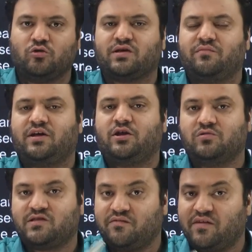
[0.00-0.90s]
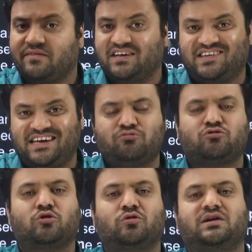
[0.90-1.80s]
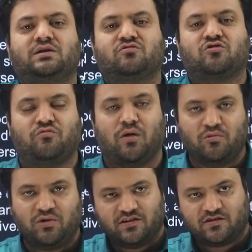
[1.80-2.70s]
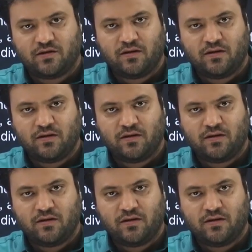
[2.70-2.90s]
somewhere you will see we have a steep slope in terms of mountains.